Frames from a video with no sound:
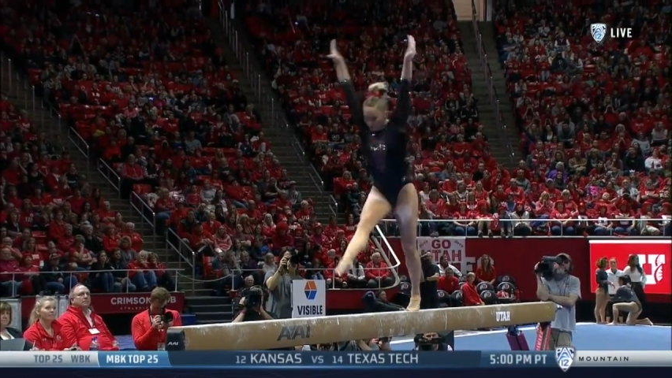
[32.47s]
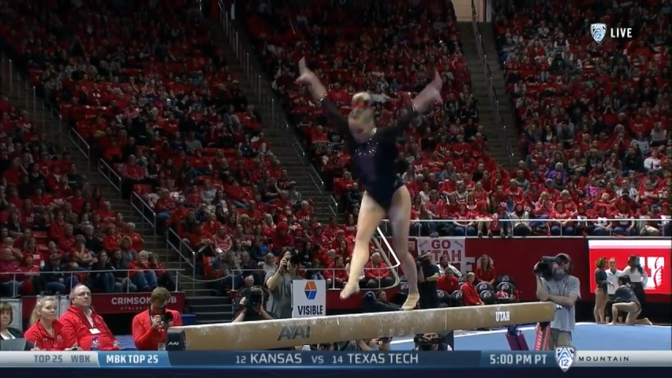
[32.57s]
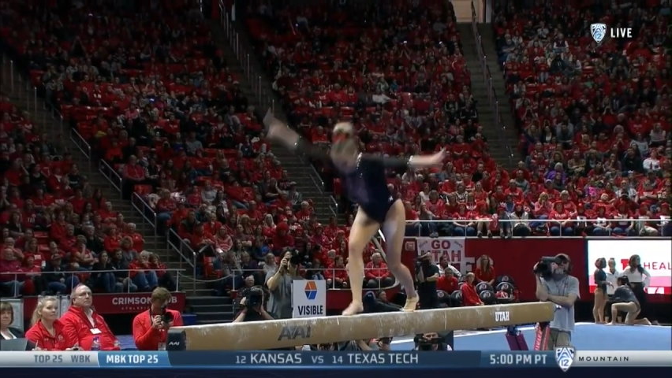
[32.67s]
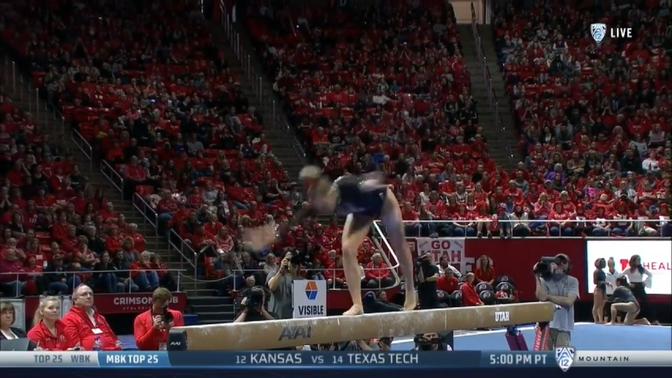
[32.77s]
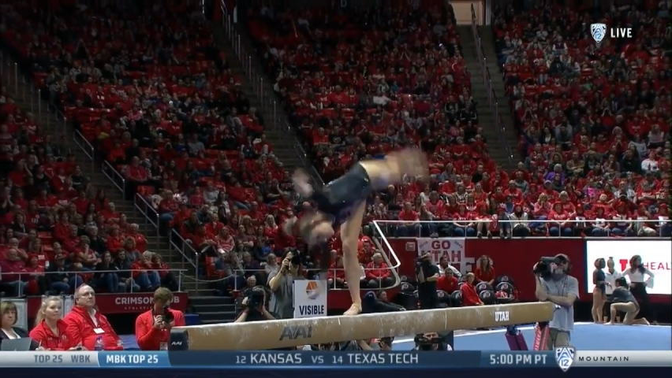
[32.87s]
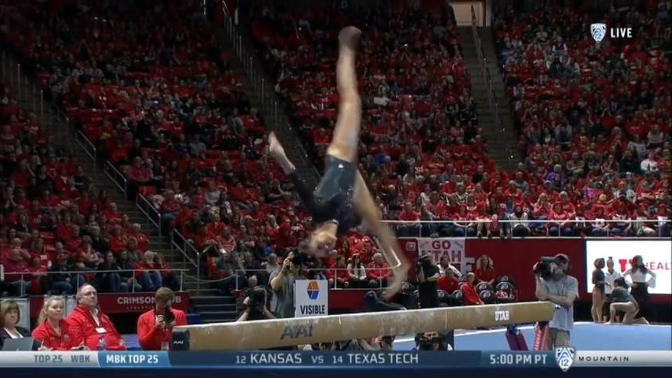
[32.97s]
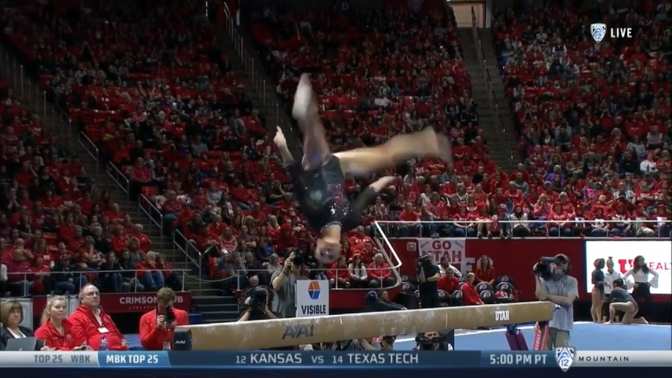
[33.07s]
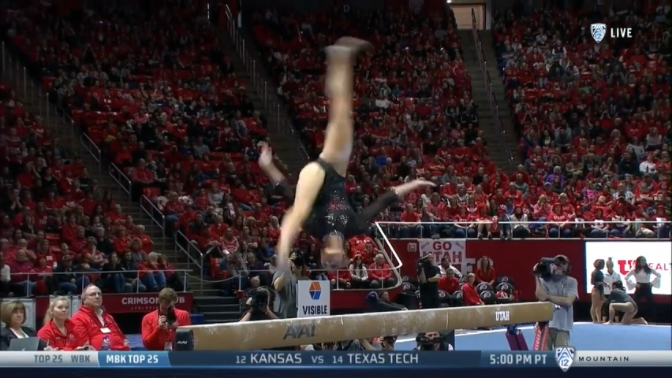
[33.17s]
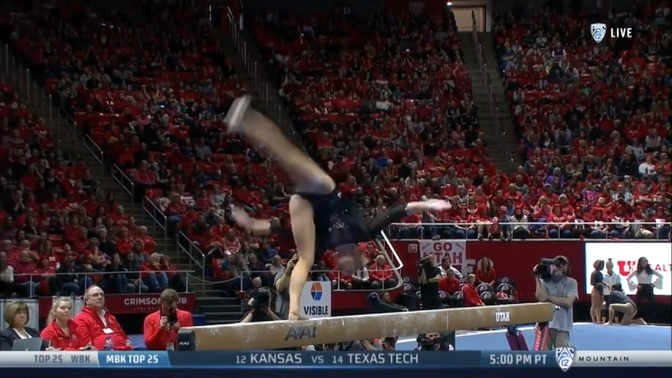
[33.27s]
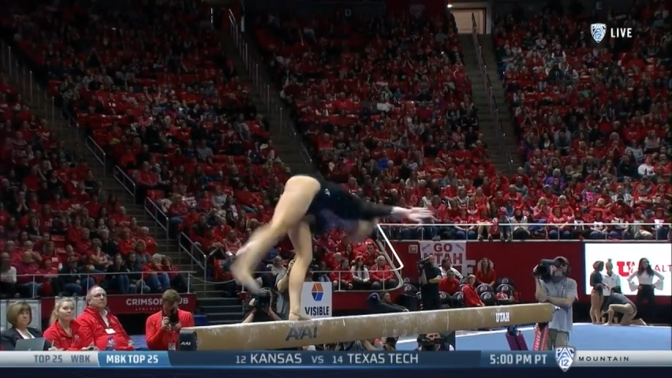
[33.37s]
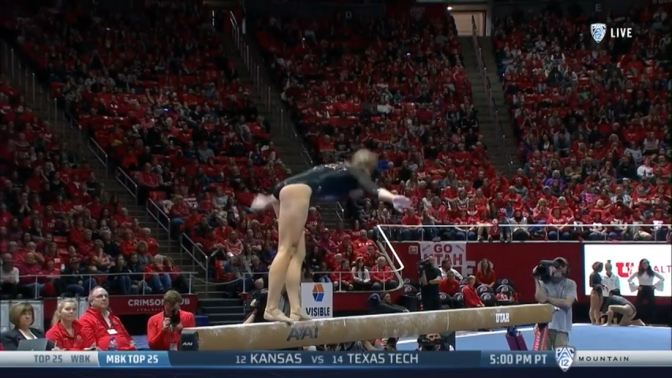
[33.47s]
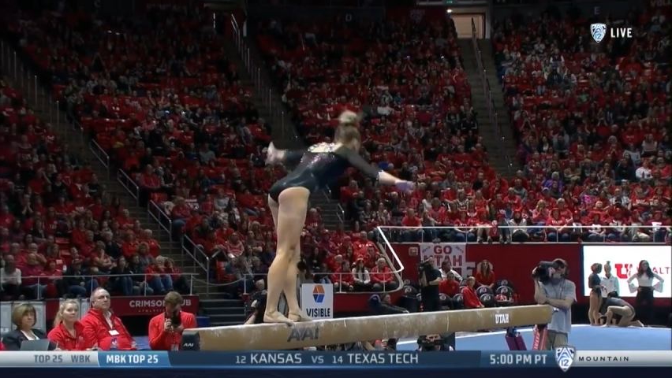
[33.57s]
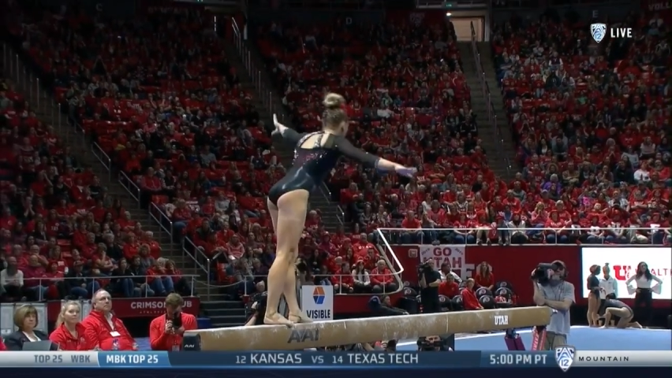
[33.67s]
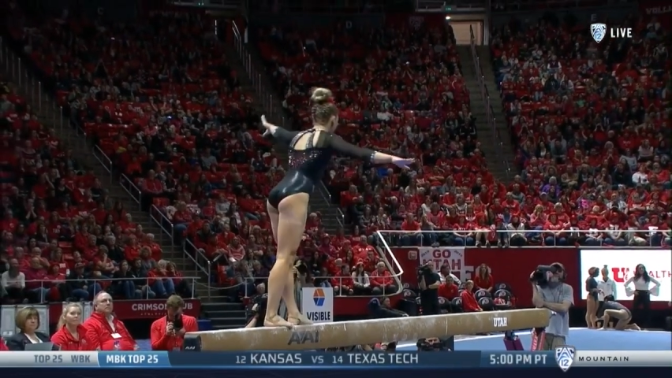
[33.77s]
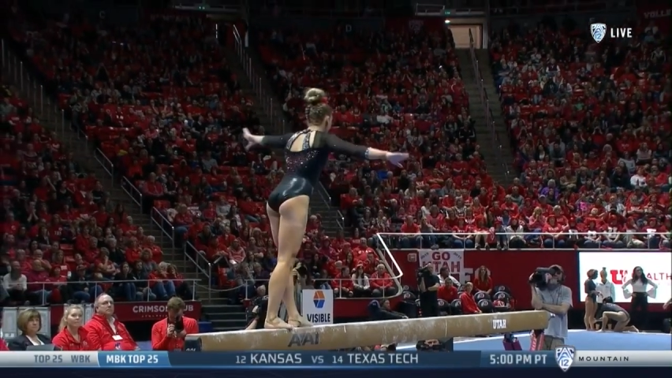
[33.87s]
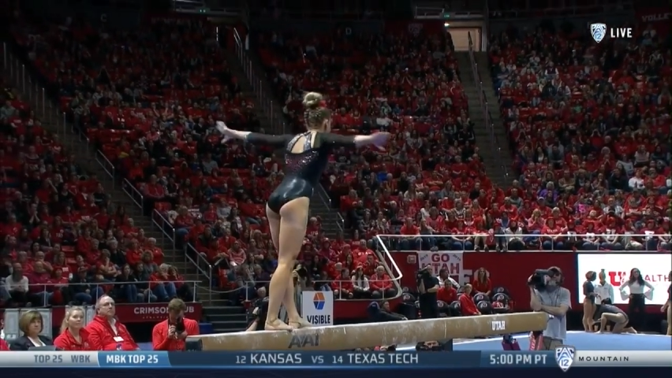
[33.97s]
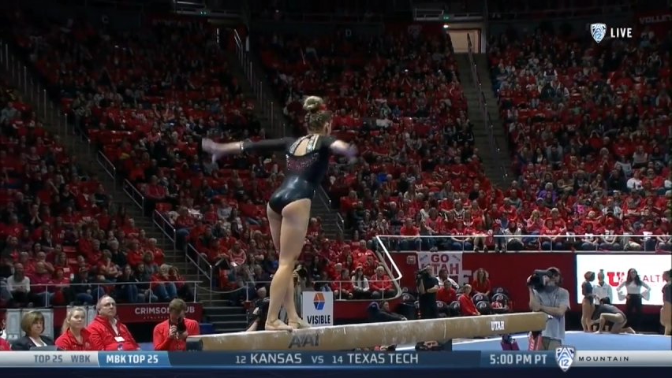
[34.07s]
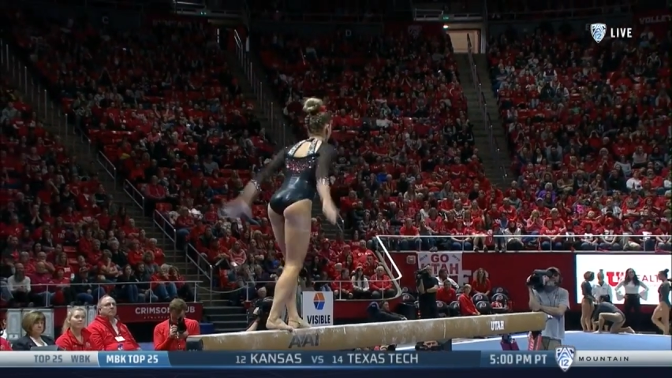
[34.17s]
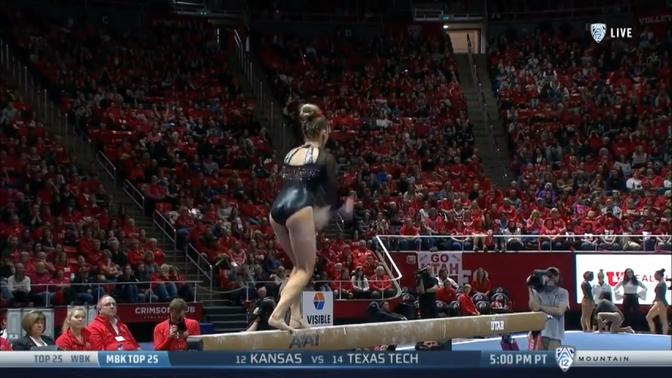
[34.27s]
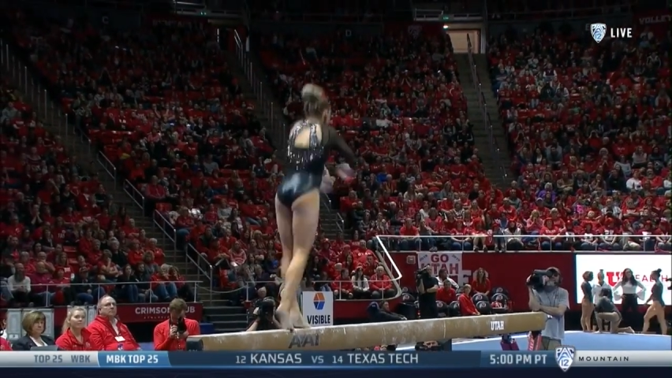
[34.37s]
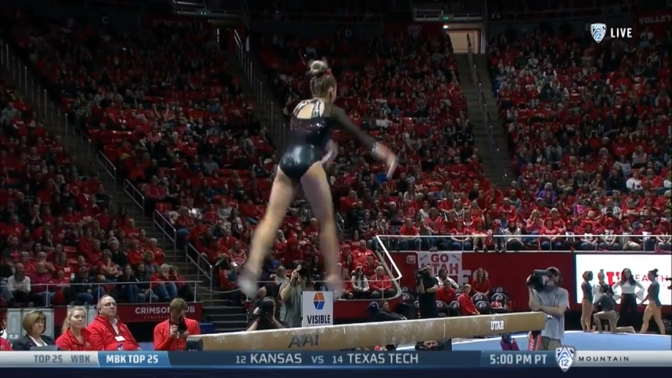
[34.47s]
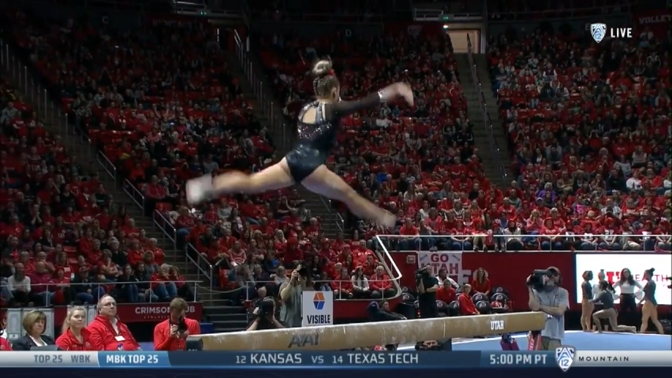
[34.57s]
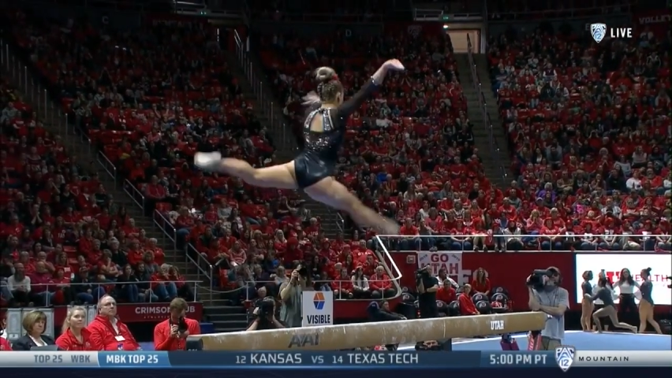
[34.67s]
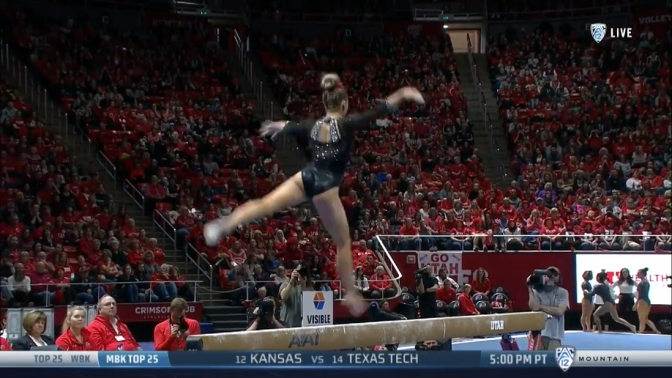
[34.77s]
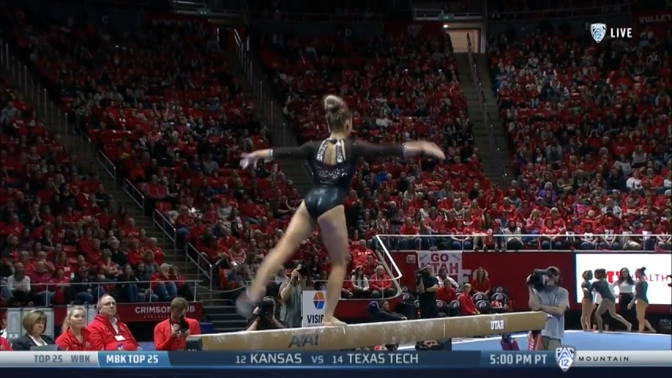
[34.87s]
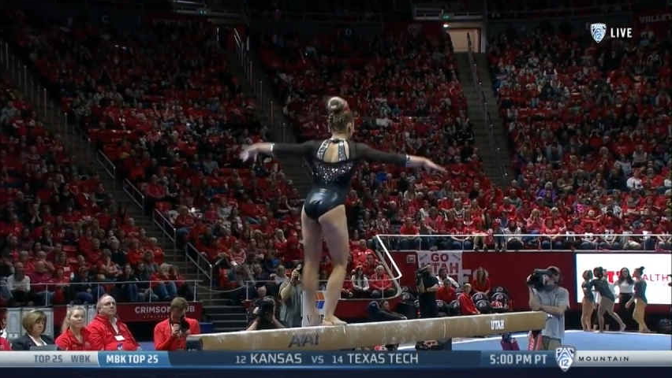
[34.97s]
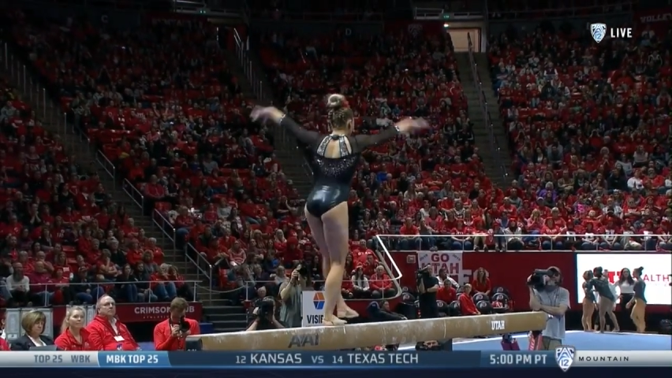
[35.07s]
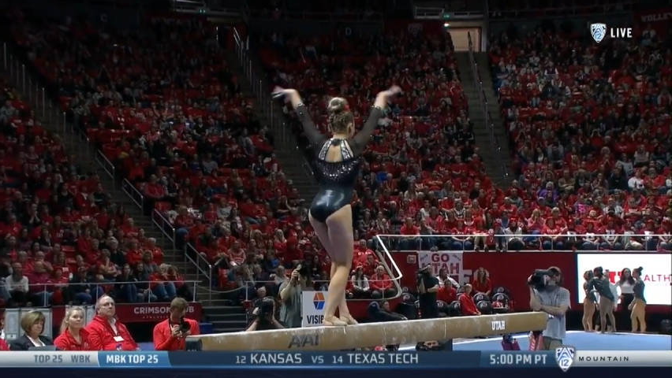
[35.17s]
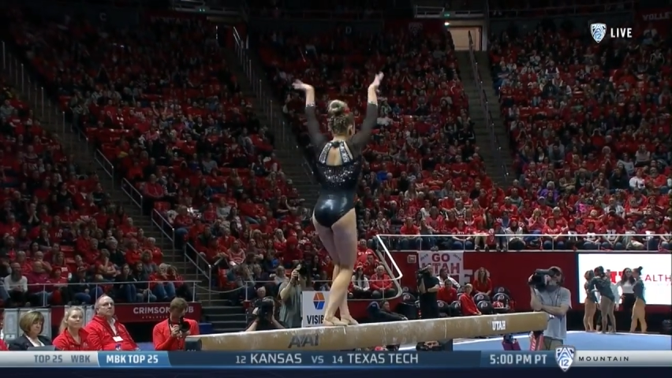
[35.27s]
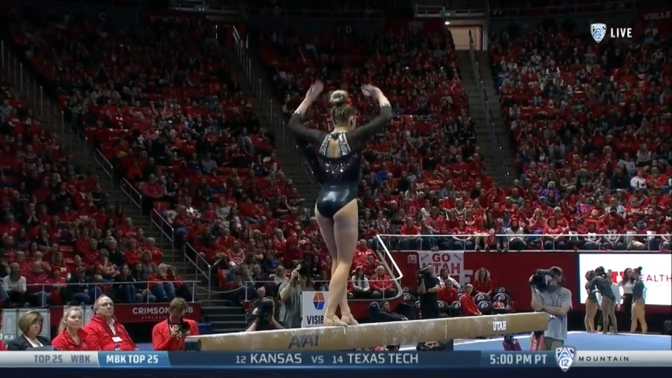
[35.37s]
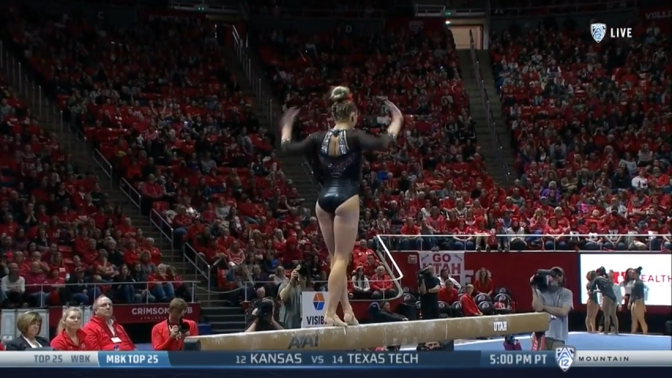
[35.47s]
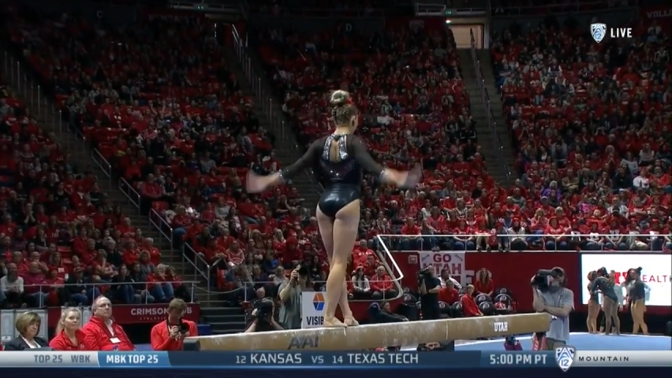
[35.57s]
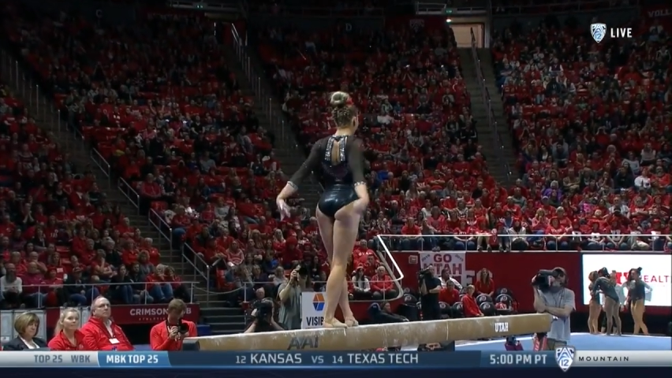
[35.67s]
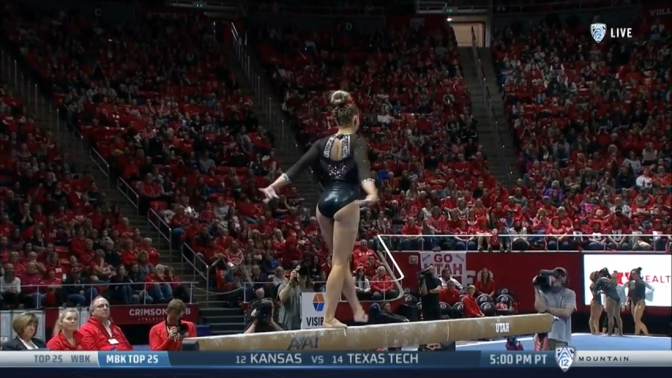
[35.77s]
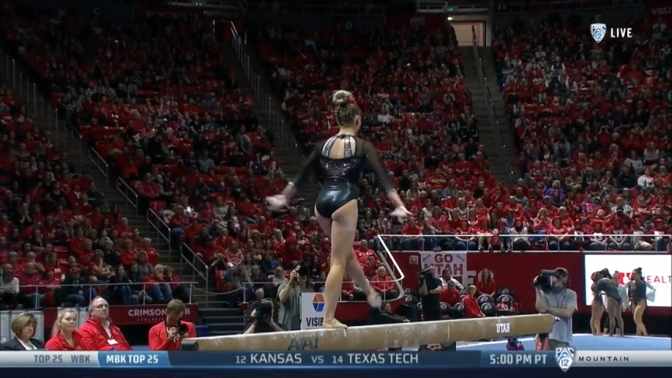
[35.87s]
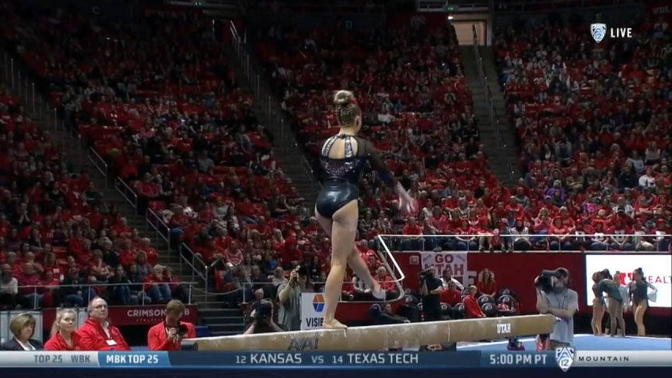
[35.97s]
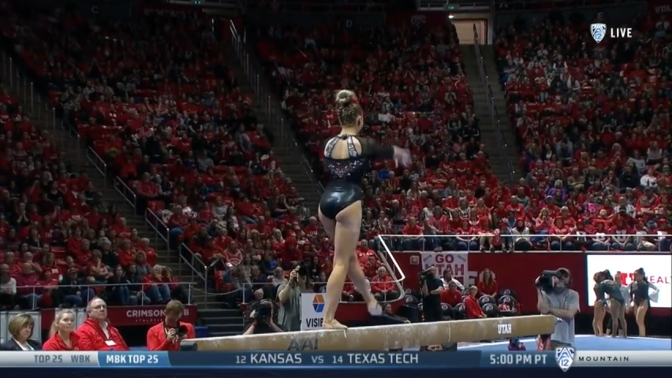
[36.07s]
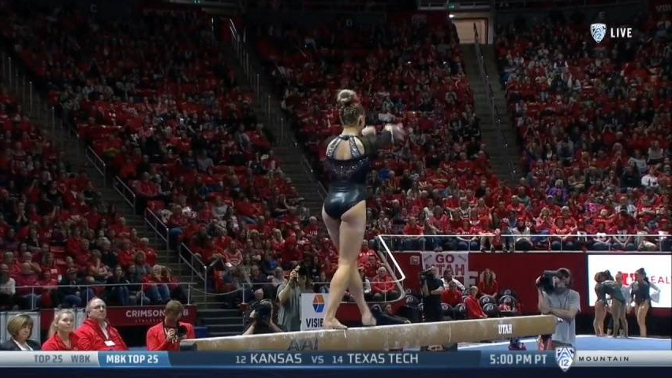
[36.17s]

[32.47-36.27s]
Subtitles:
Nobody's mouth can be seen.